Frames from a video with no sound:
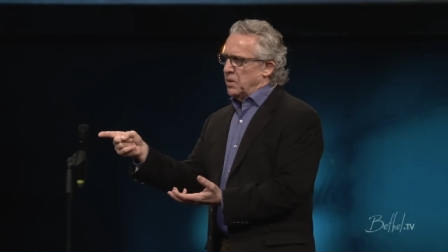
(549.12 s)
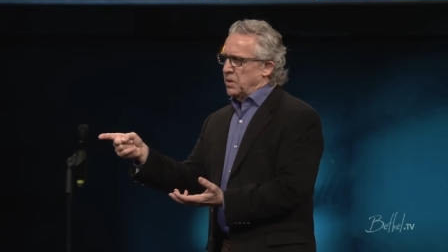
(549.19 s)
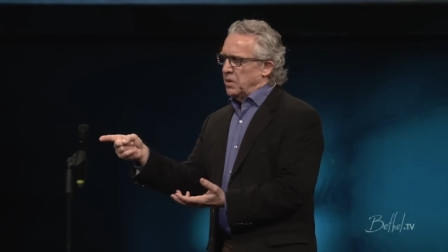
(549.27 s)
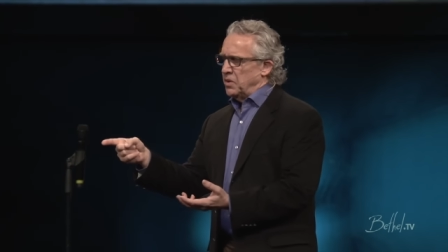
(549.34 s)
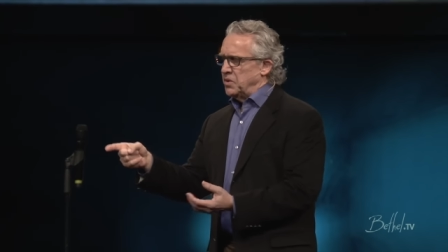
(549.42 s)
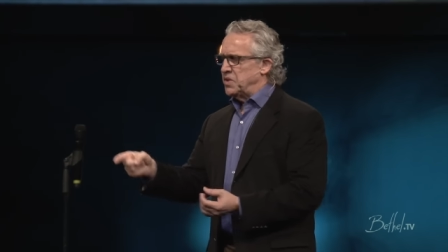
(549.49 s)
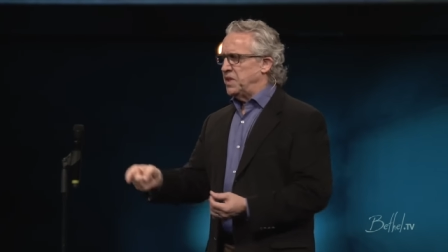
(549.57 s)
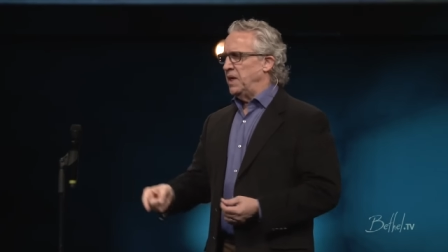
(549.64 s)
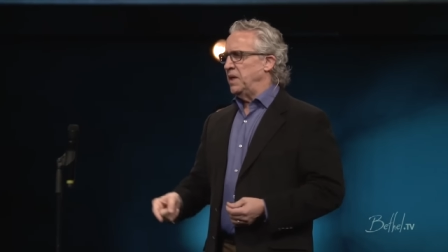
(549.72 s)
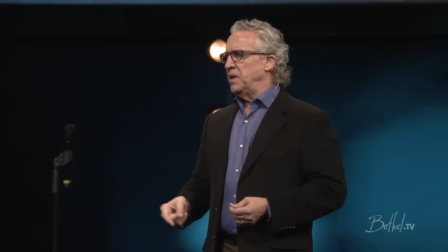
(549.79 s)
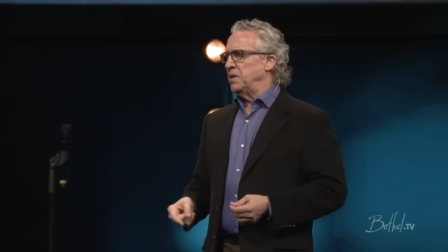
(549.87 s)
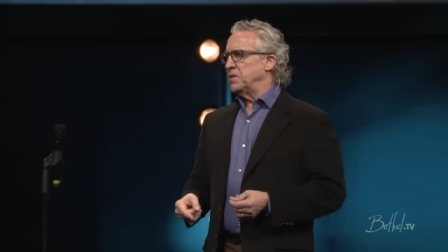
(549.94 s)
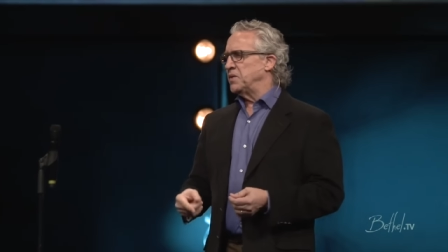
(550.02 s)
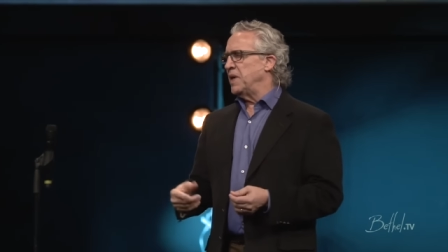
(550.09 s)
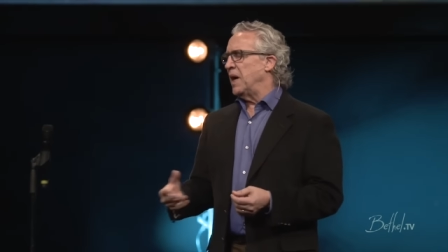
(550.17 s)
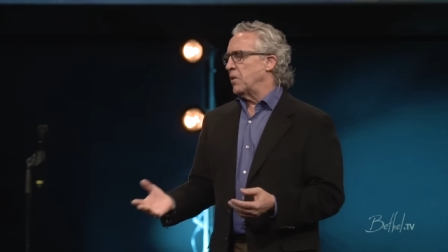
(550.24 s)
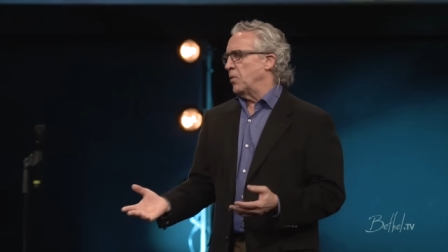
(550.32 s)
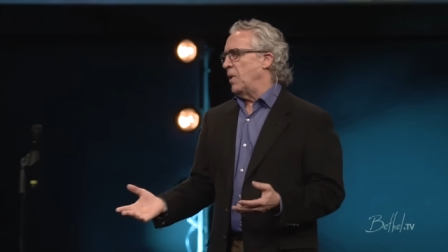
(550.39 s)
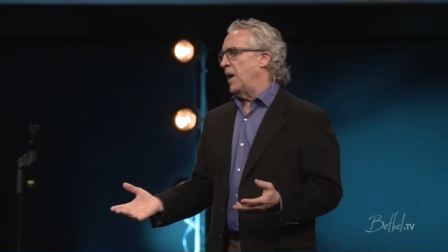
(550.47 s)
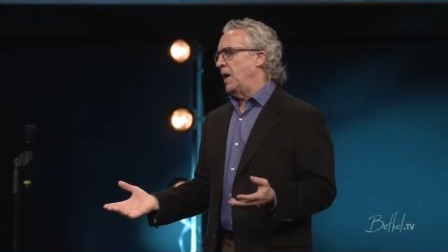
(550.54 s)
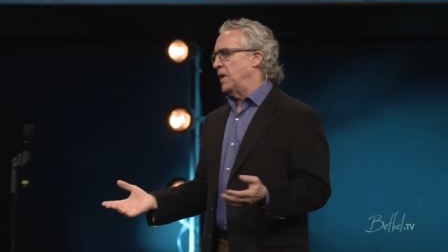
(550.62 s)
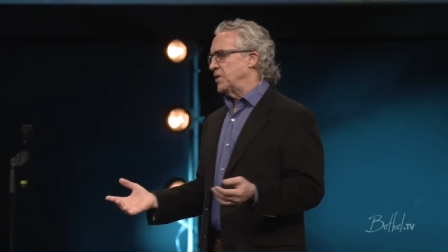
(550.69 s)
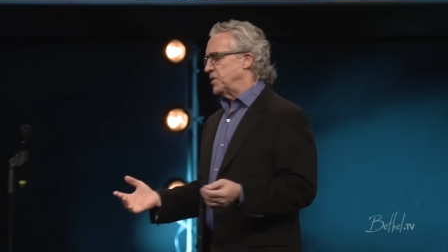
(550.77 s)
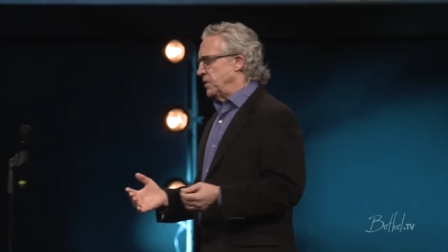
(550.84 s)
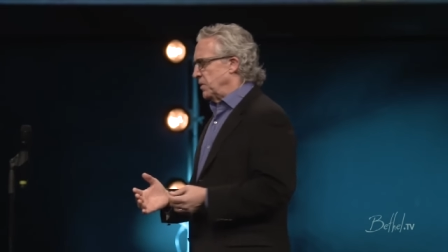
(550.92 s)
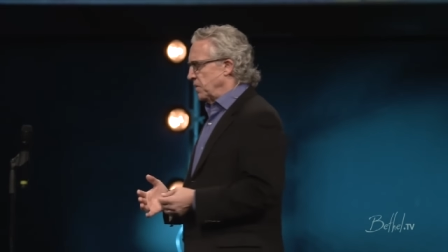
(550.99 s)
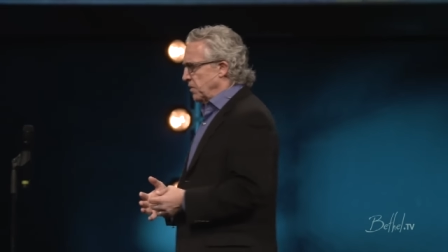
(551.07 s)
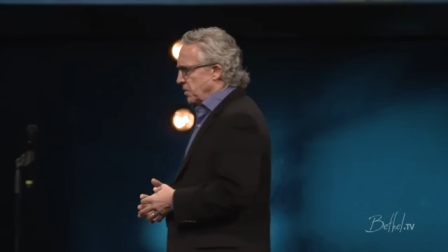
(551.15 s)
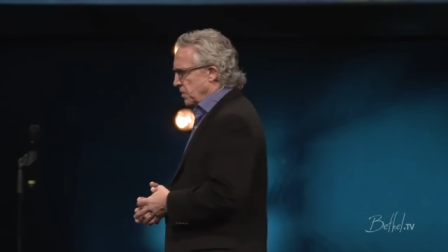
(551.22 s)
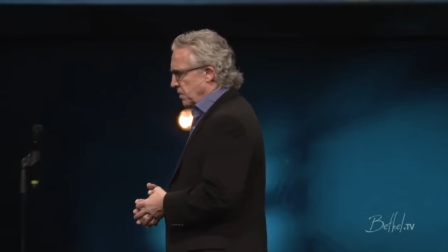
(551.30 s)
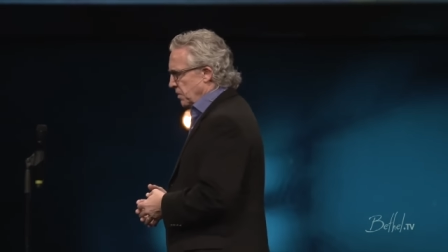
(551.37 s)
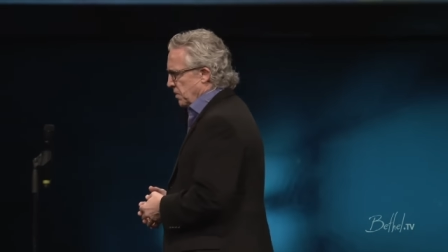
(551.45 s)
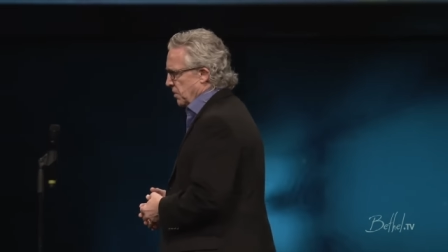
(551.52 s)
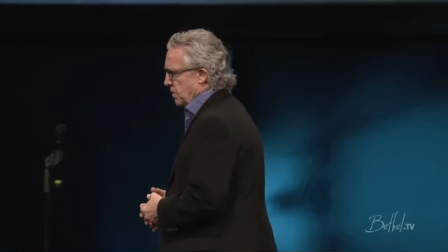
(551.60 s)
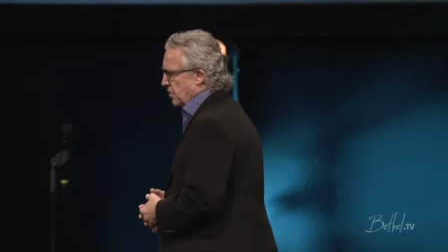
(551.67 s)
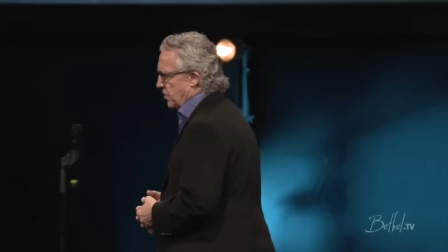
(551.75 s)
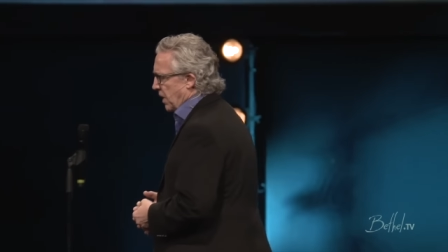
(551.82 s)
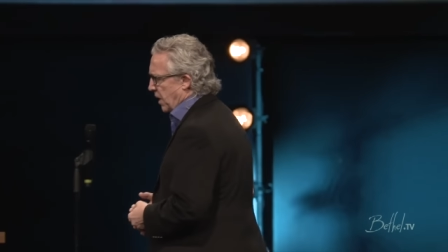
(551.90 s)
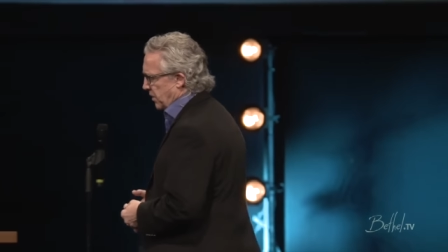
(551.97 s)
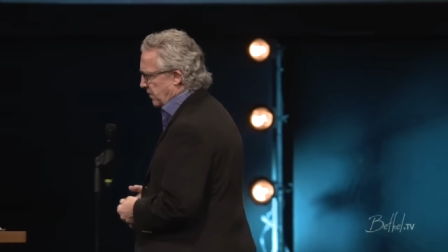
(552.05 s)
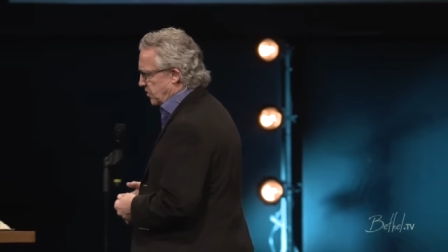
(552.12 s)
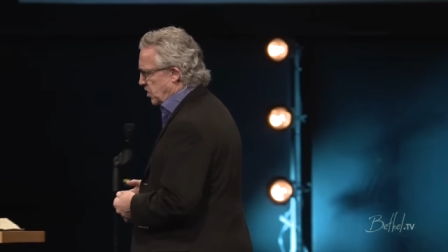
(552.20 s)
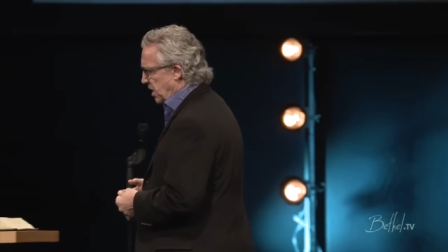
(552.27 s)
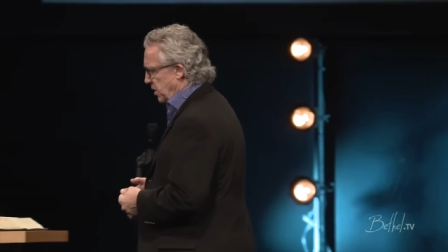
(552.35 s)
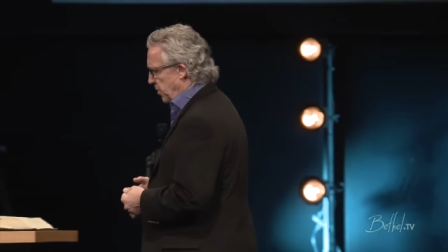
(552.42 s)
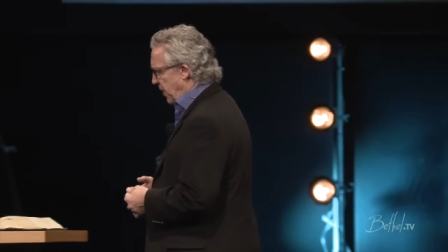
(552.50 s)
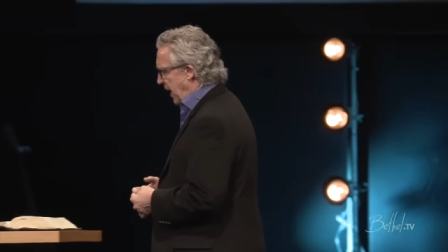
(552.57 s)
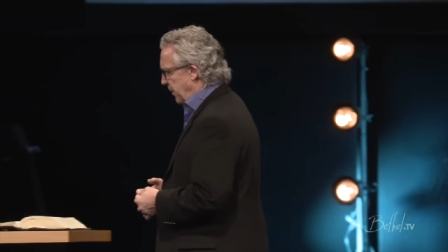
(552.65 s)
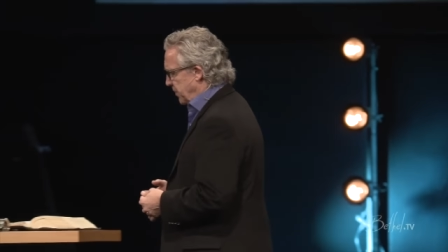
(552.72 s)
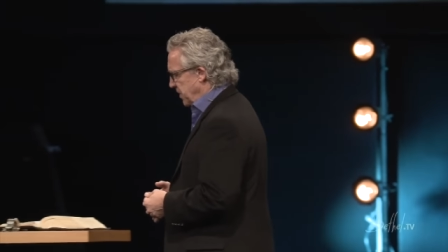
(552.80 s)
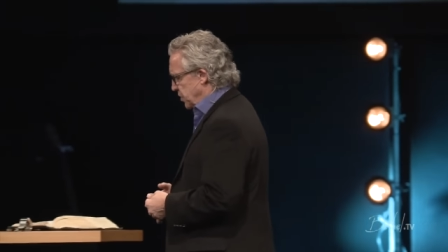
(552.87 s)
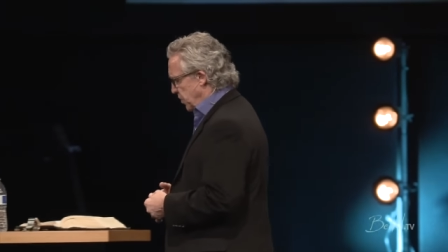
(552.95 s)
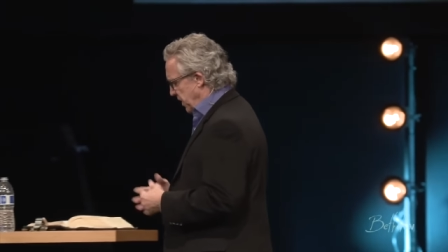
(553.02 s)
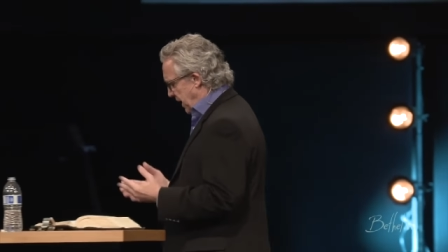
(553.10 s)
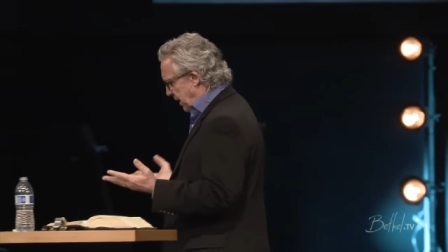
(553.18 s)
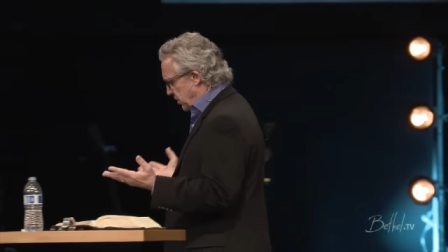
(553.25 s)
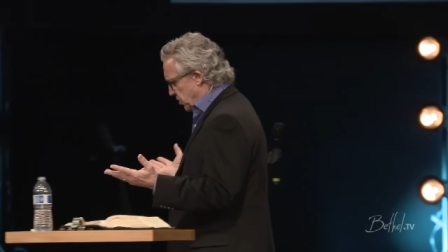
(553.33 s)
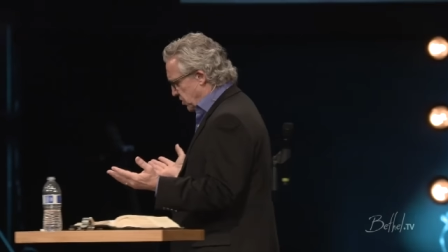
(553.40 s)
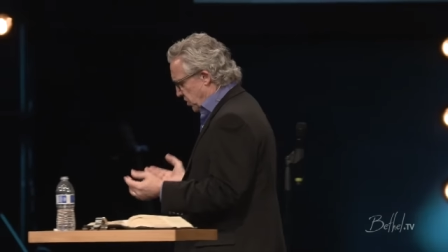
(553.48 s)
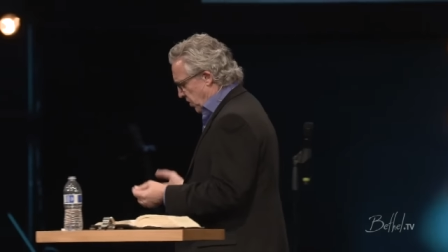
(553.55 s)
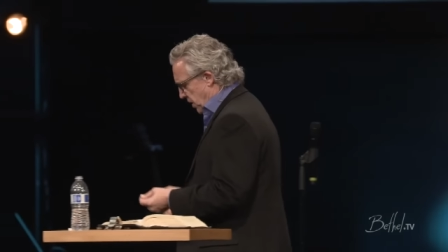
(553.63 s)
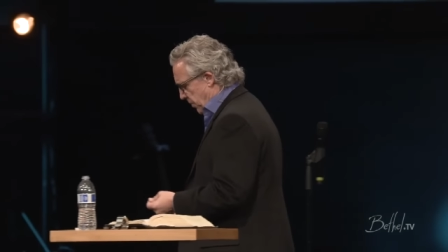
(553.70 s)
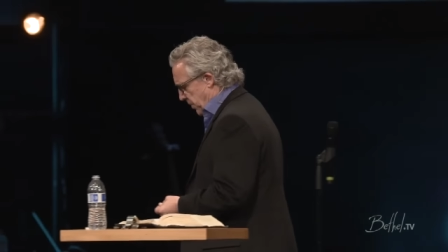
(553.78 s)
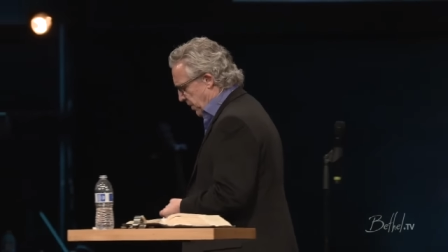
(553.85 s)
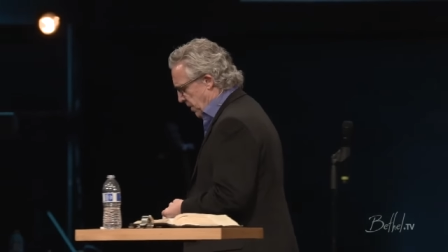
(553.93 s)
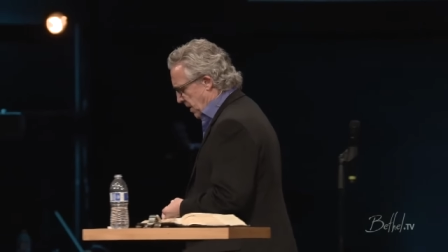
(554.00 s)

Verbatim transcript: You see, Zacharias, the father of John the Baptist, when the angel showed up and